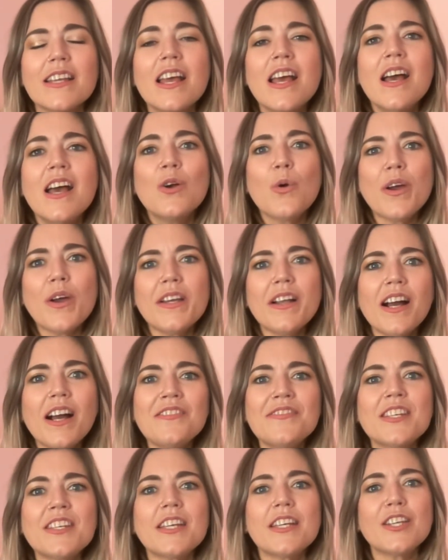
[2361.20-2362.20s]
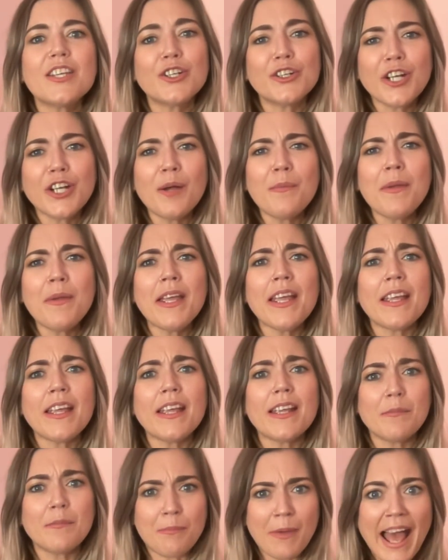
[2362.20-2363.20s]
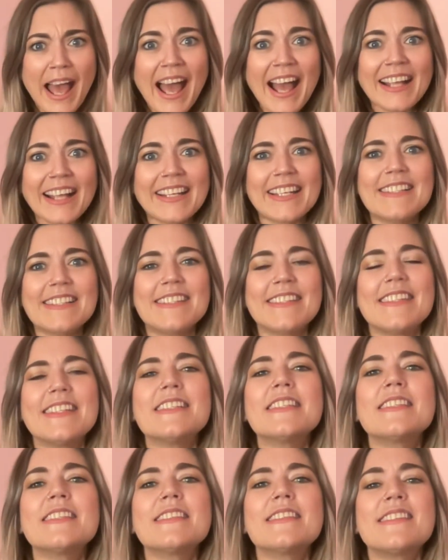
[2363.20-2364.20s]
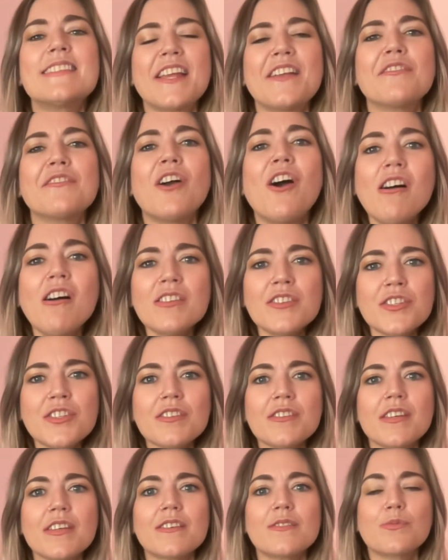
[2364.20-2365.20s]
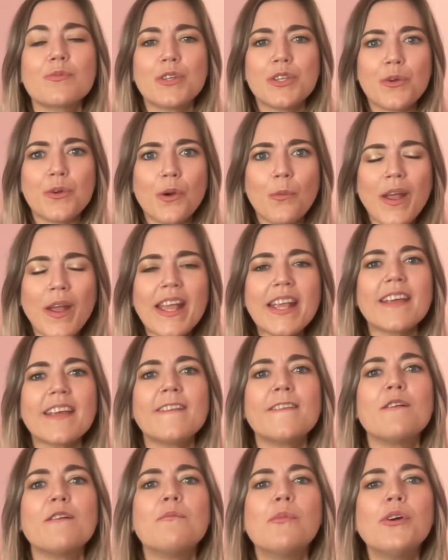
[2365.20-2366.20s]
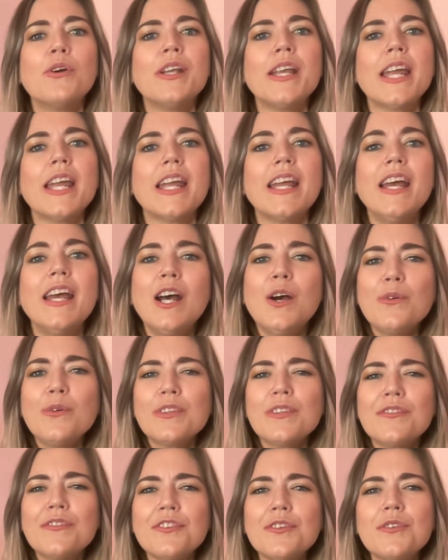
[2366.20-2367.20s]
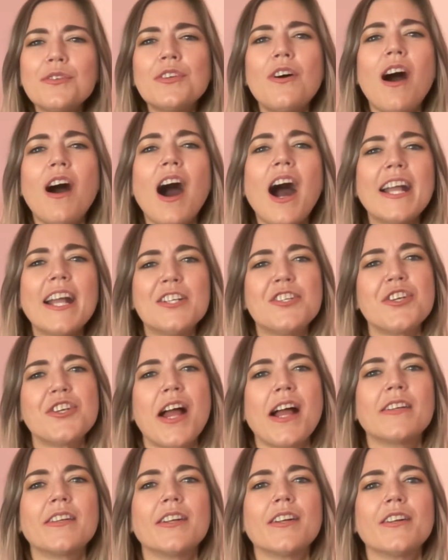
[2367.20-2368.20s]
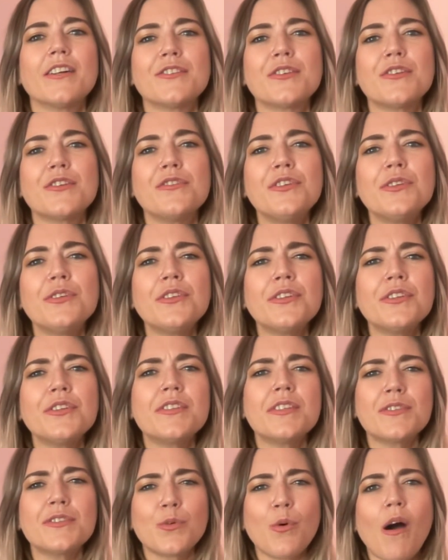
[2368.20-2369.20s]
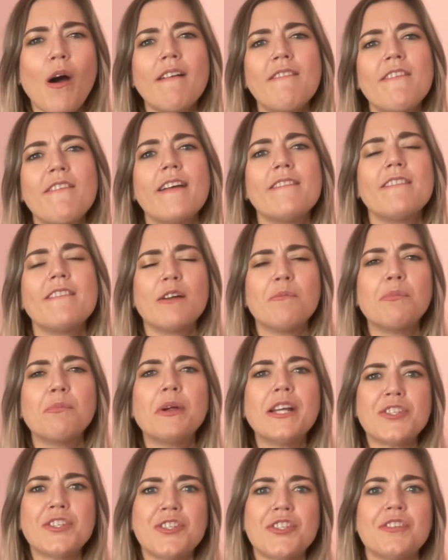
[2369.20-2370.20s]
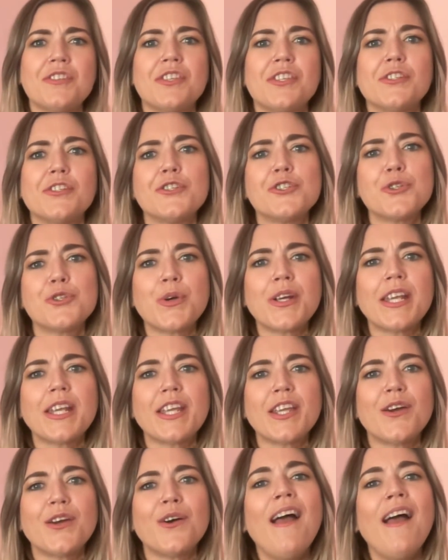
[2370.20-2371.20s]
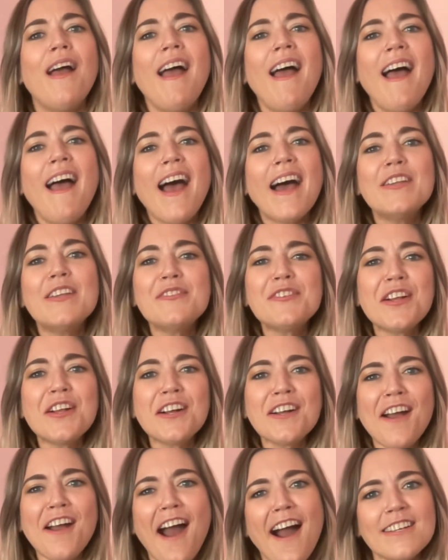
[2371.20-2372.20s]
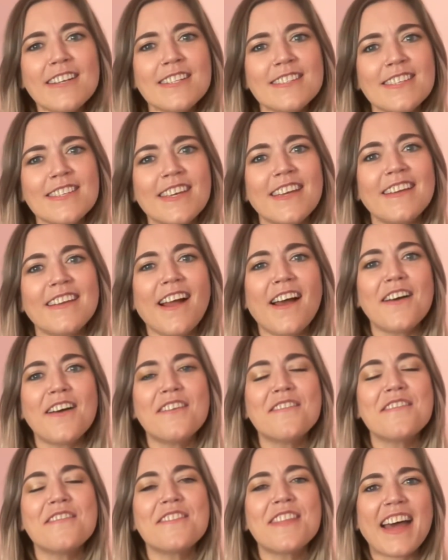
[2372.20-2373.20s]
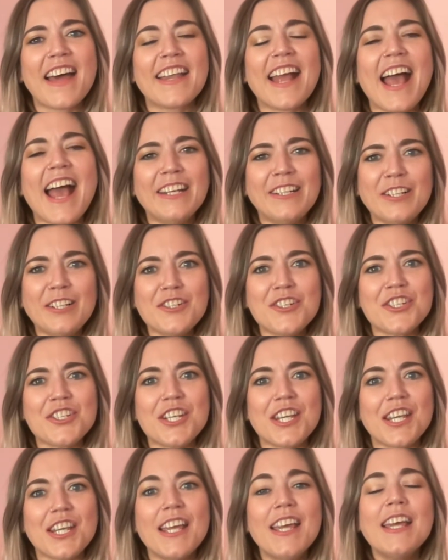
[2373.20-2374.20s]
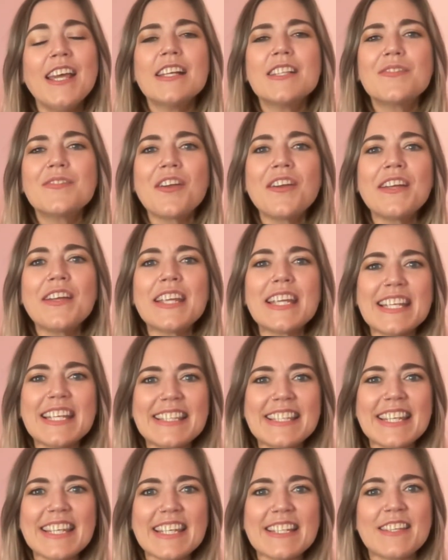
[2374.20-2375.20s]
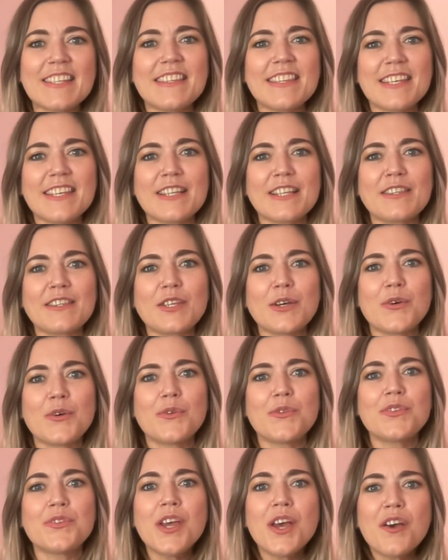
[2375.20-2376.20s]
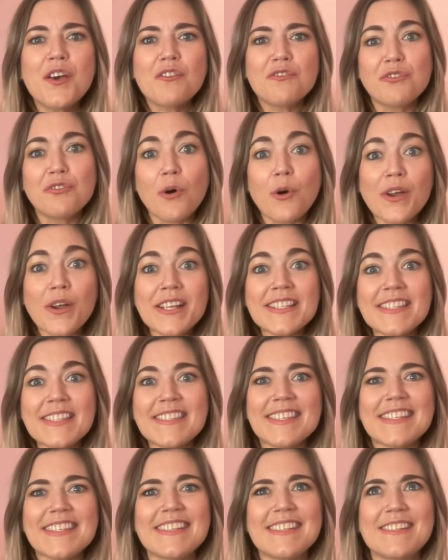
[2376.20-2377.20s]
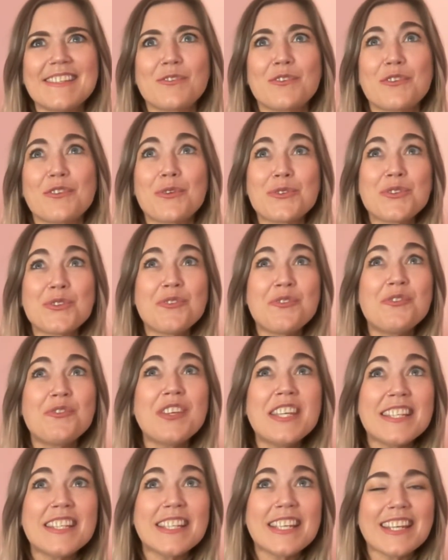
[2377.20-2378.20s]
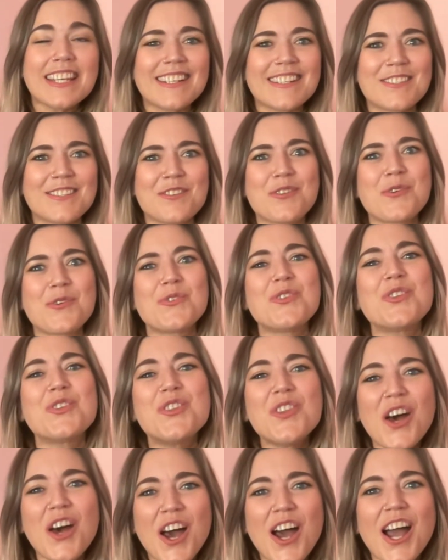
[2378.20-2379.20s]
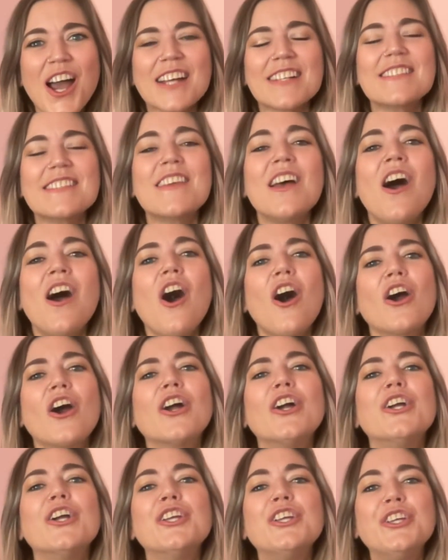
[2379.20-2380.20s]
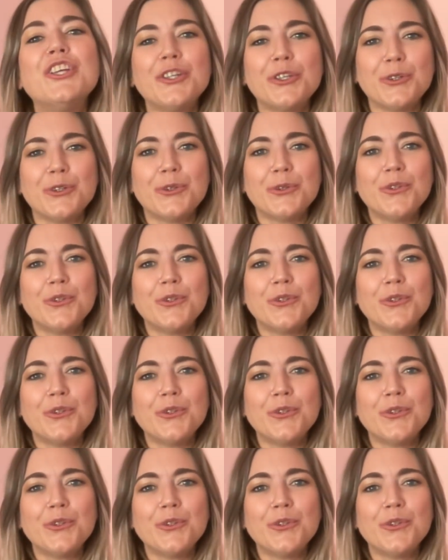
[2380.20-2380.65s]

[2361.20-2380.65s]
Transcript: quite often you're coming back into this state of consciousness when you awake in the morning with a few little hijackers or a few little disqualified vibrations that are joining you. And if you're not cognizant of that energy, it's very easy to think that those voices or those feelings or those thoughts are you.